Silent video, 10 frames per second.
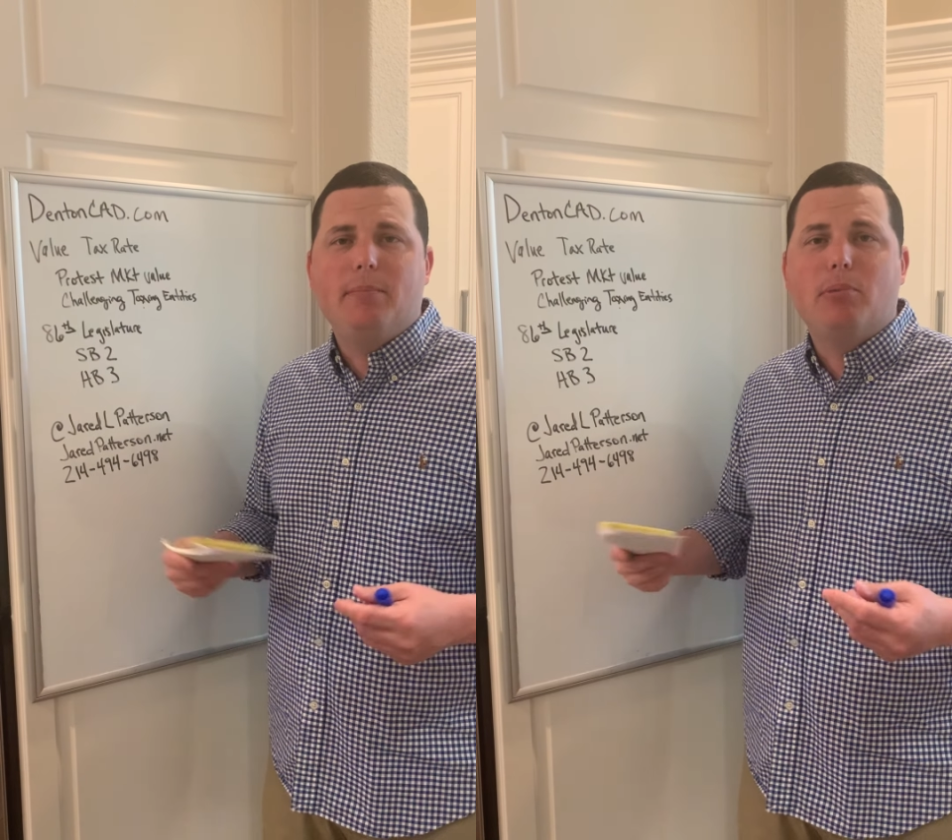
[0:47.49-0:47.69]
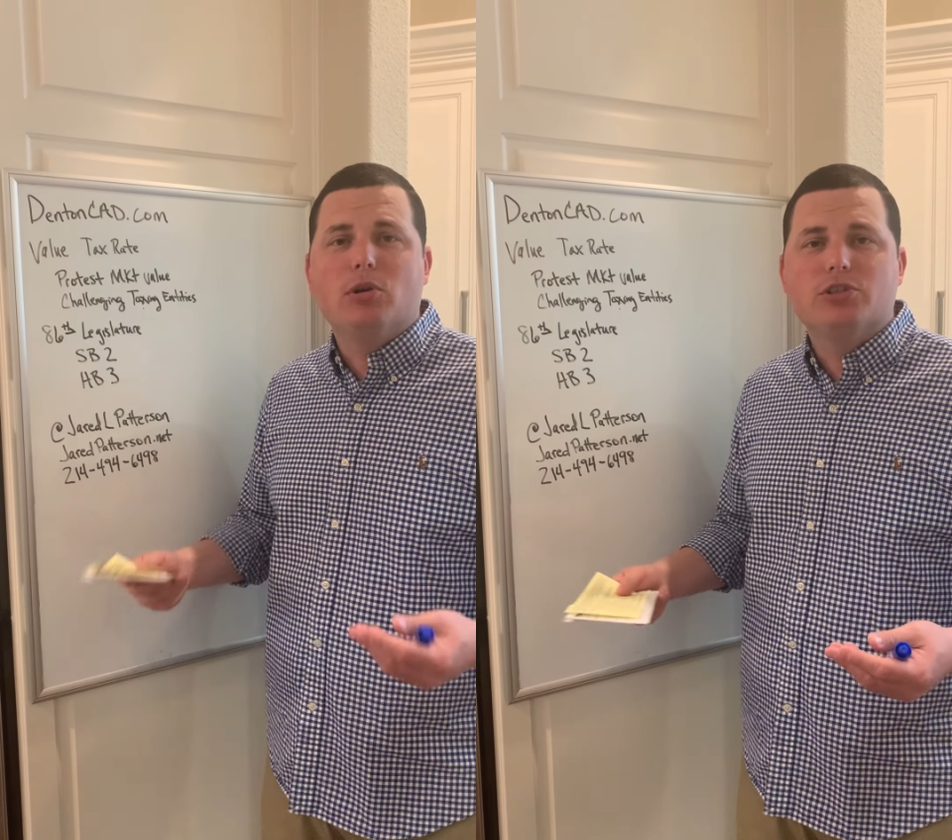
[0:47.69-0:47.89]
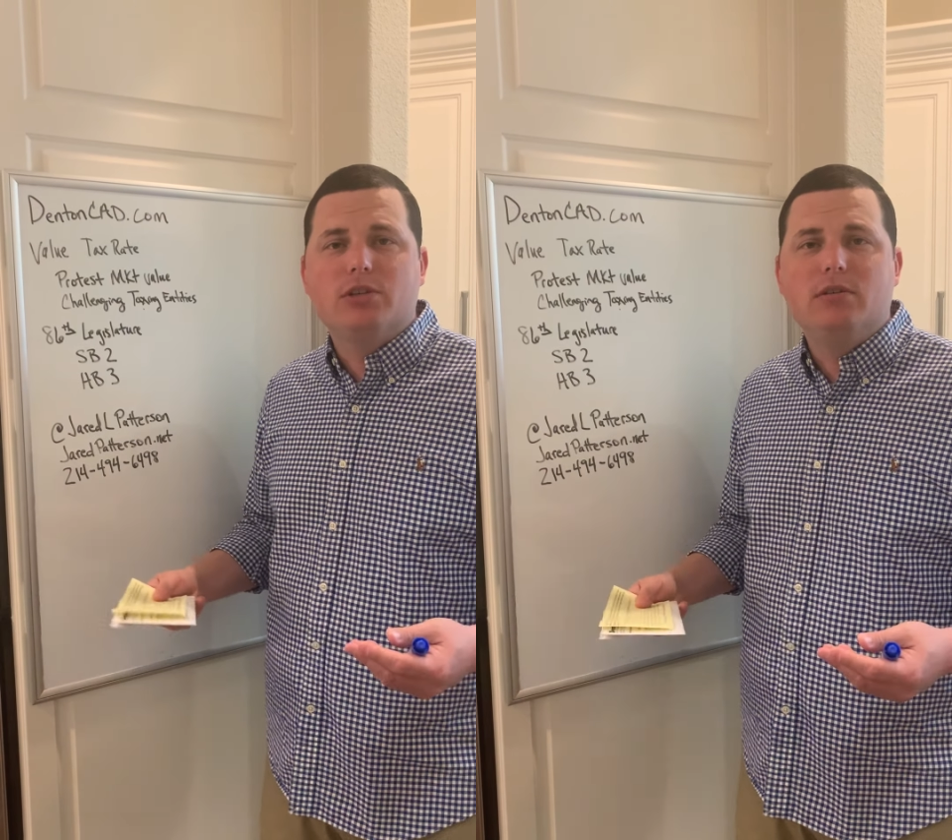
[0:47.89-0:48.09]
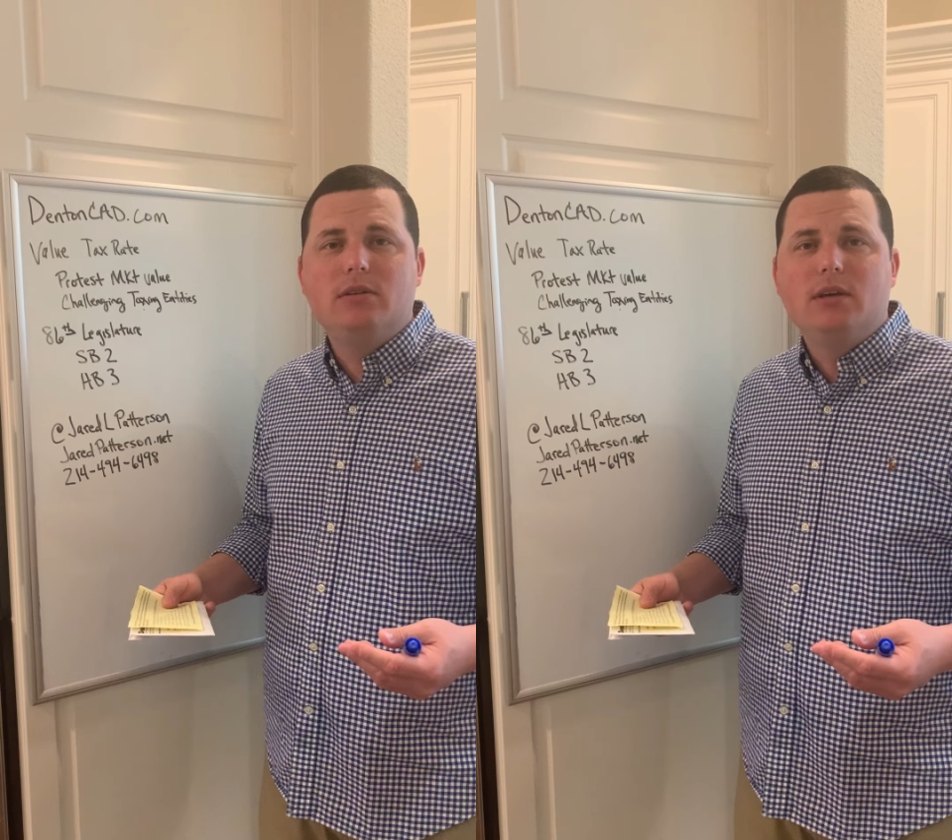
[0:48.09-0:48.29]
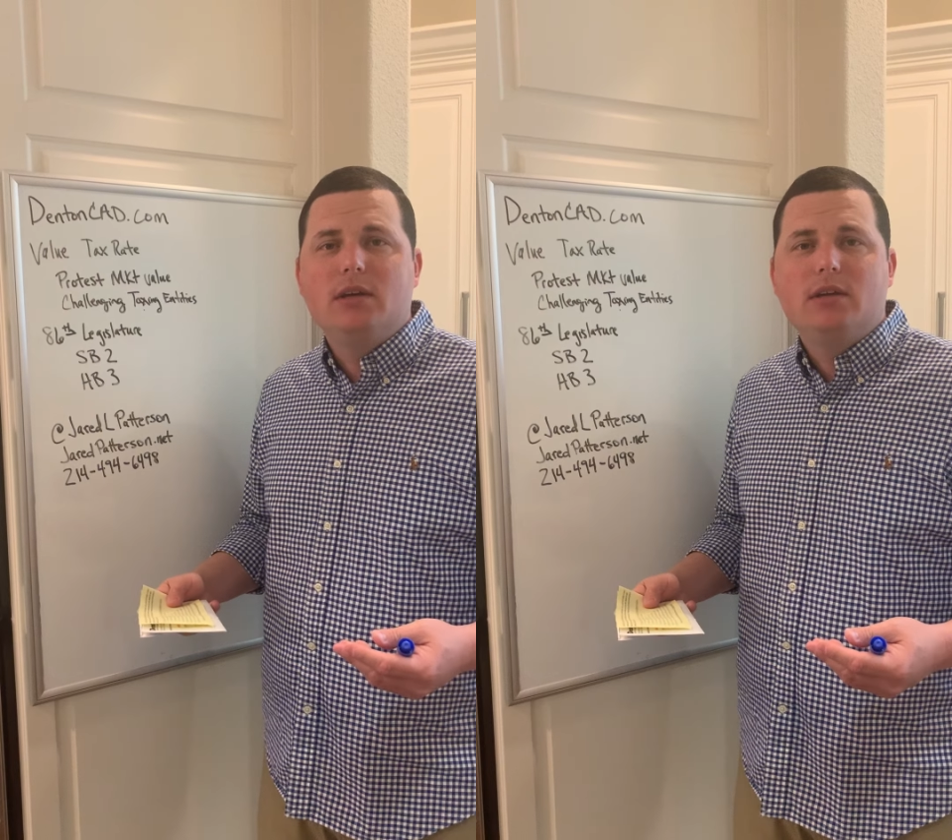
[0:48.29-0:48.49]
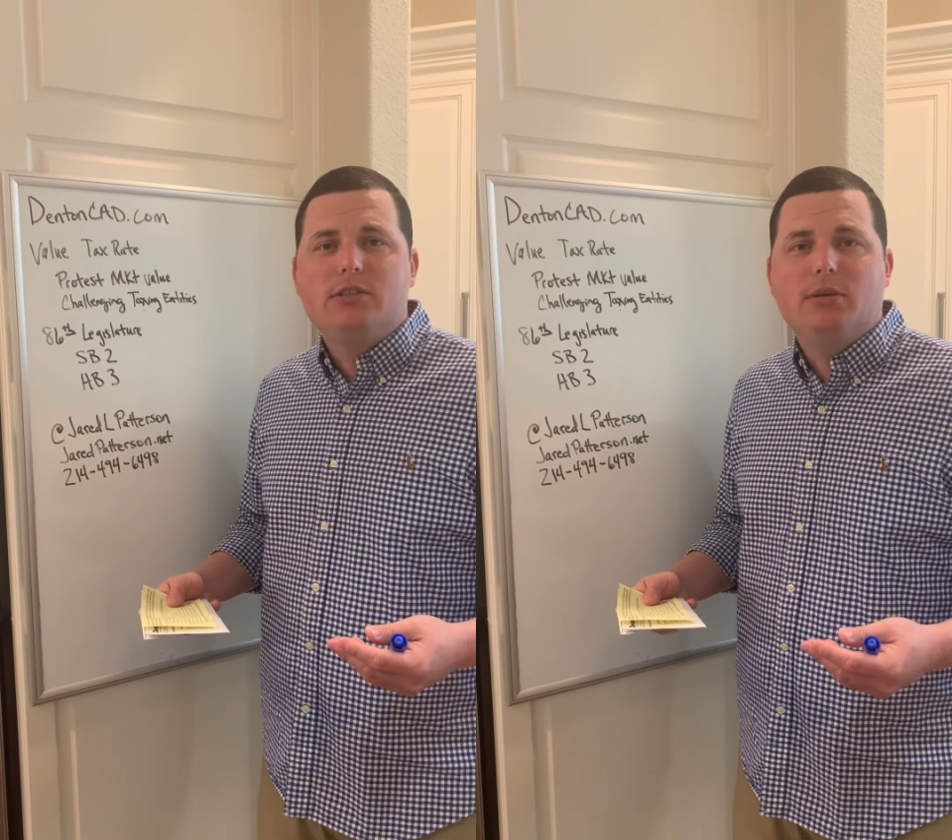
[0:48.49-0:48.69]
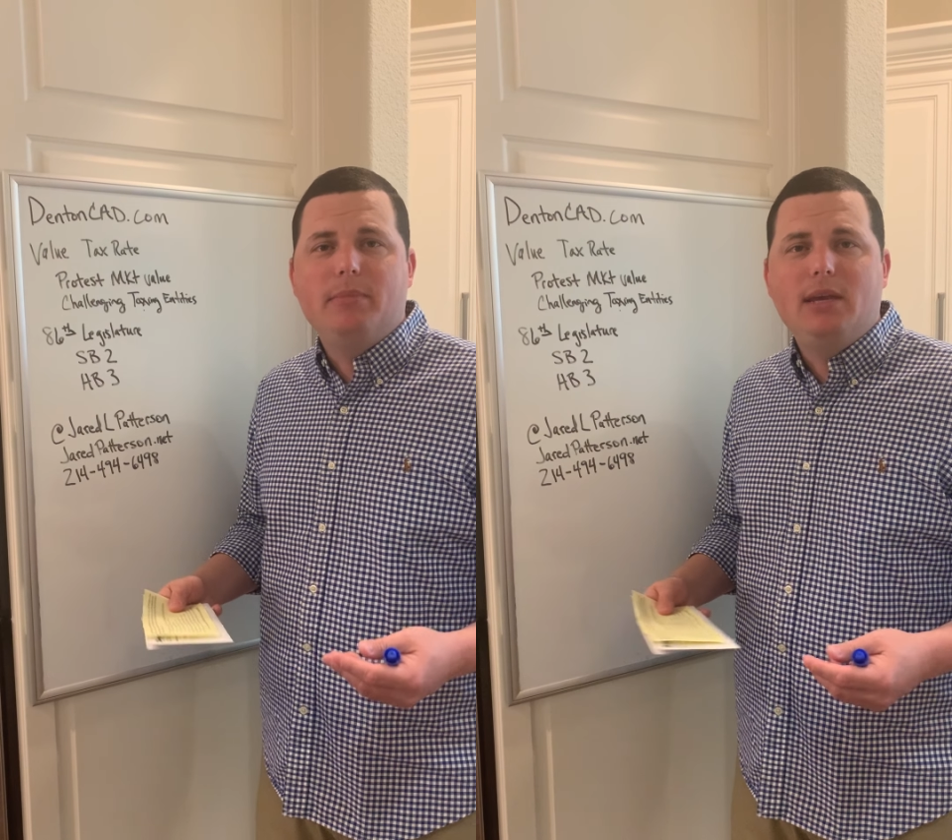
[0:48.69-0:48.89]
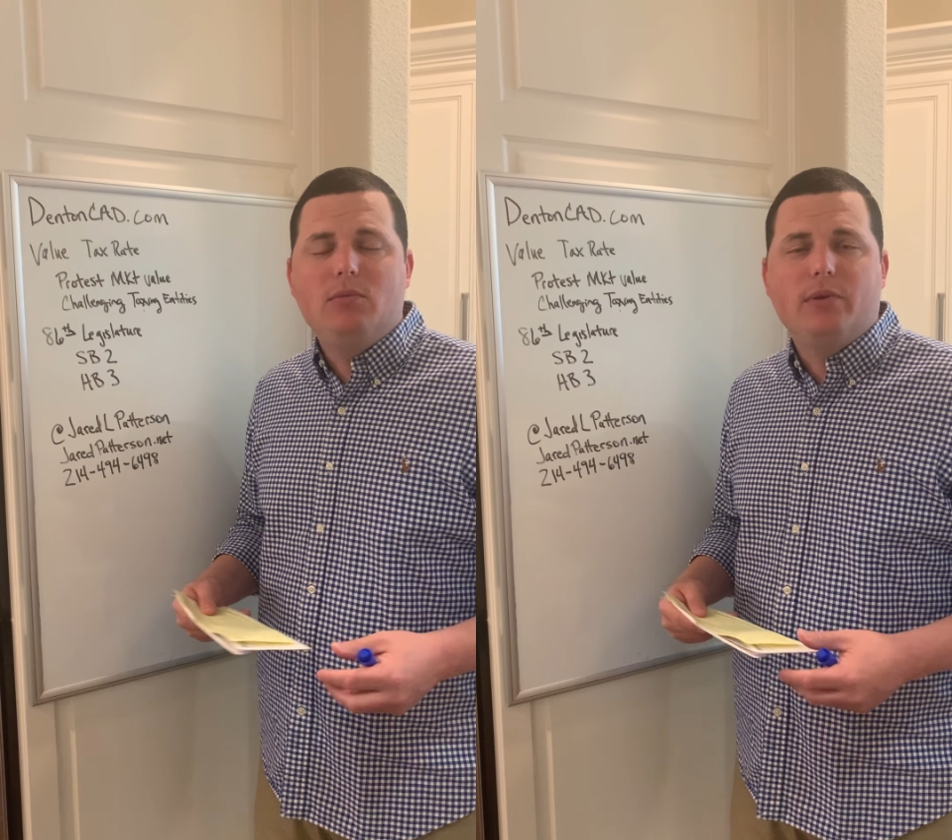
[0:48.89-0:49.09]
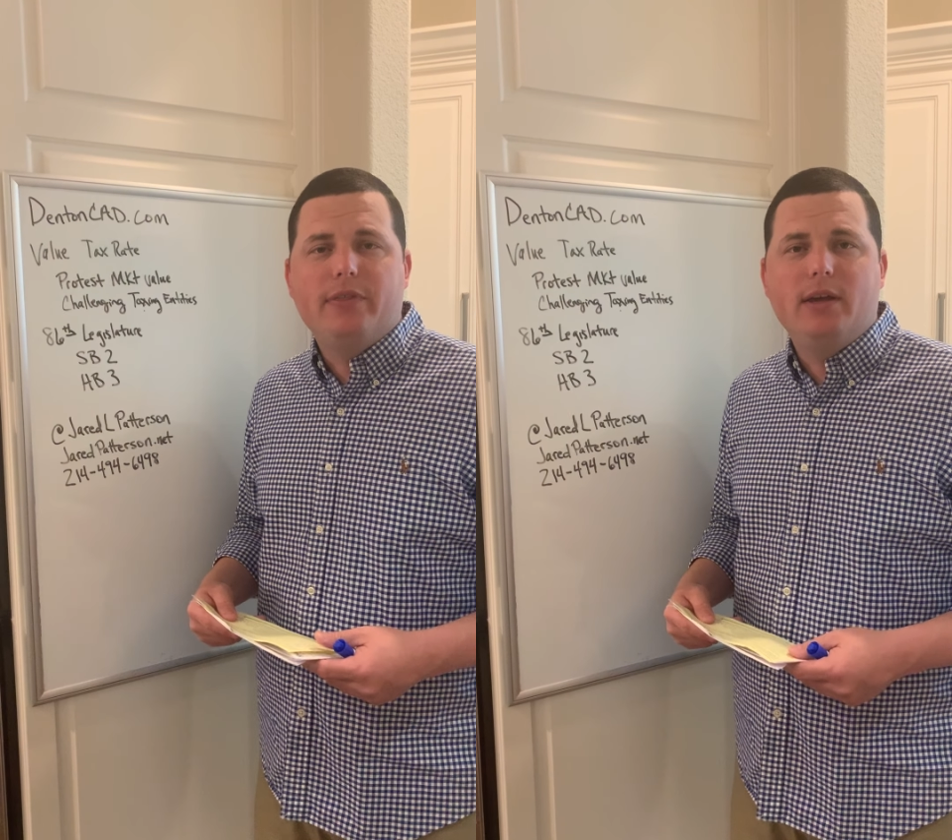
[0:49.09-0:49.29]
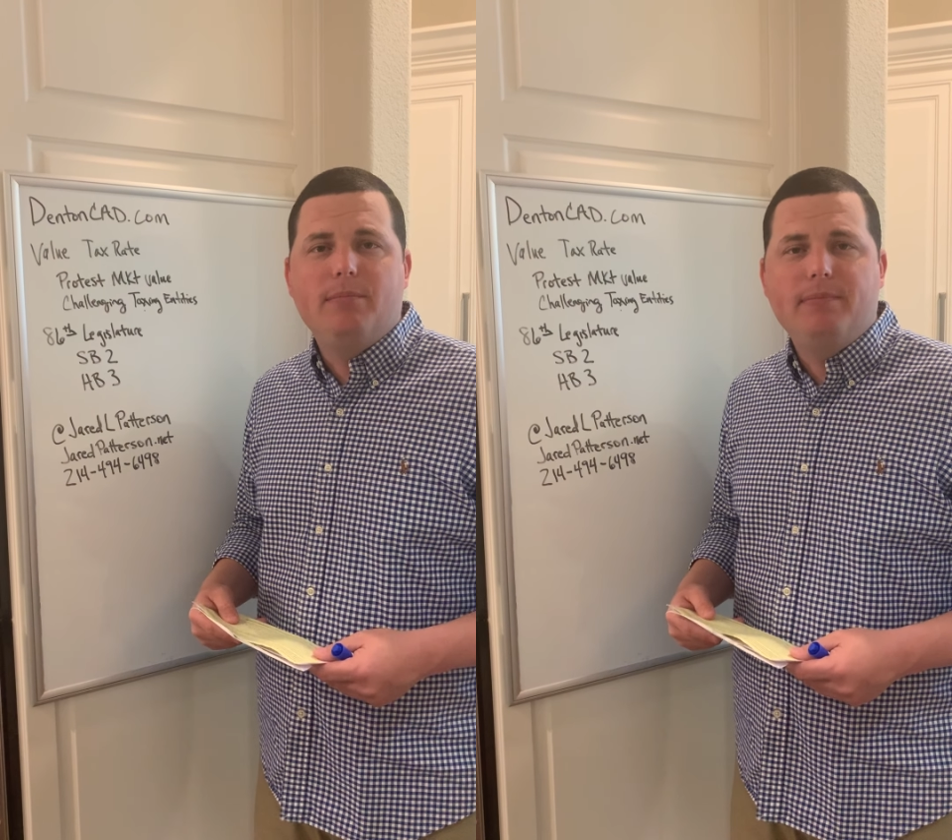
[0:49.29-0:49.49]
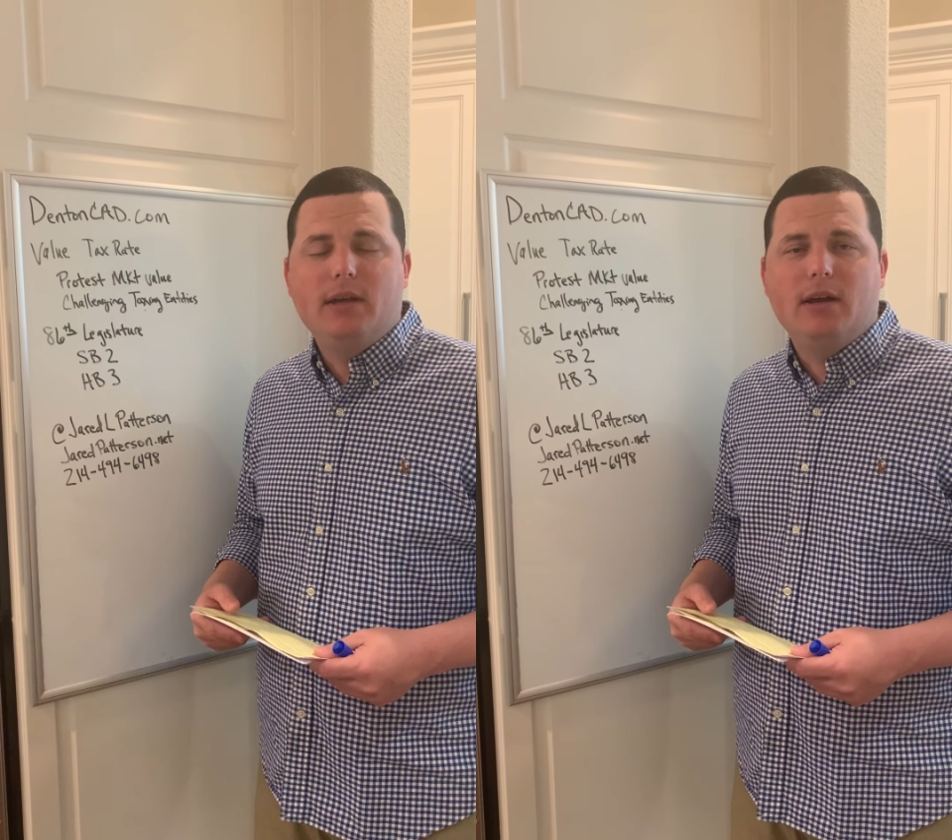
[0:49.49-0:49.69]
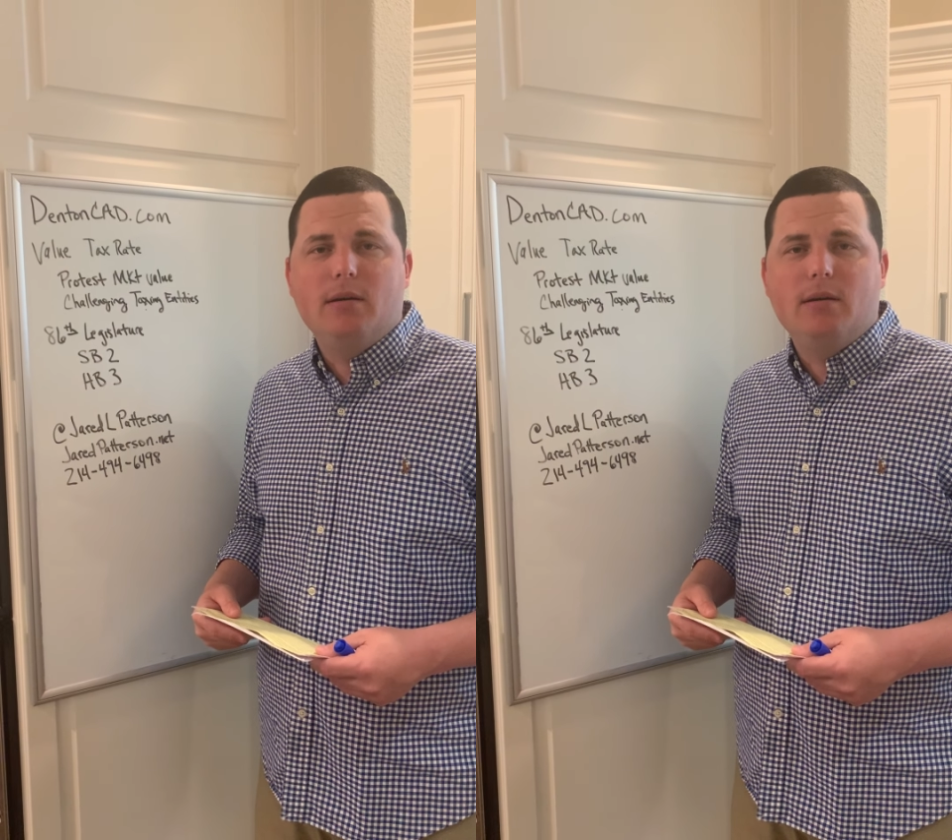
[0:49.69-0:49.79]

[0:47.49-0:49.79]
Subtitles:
person to meet with them,